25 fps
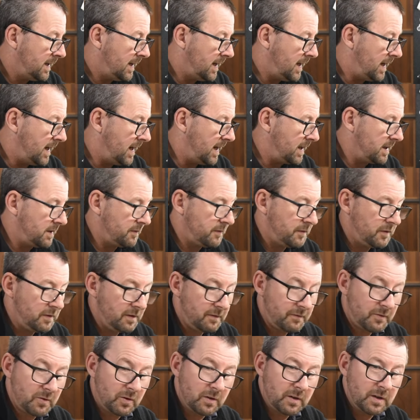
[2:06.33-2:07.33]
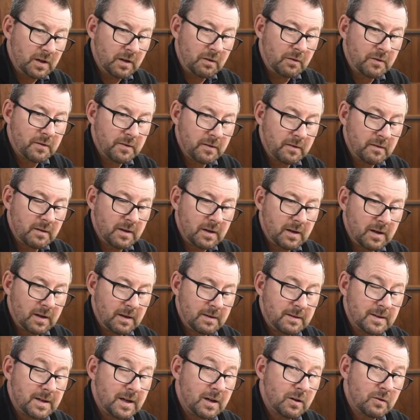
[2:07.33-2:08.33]
and if you've got no
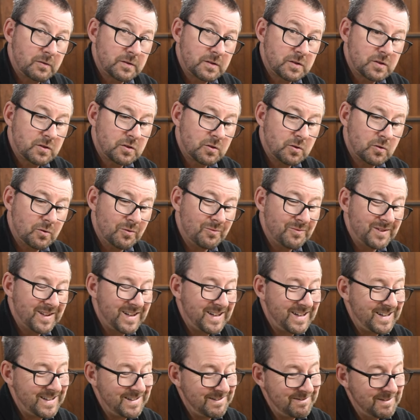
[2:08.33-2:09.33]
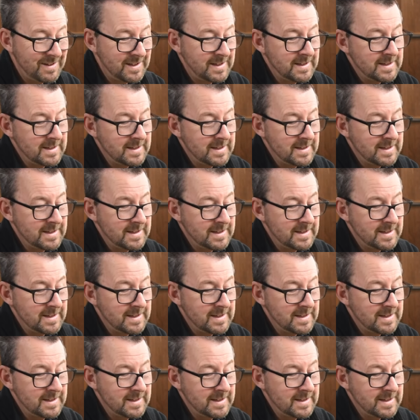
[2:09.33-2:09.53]
uh, nails at all then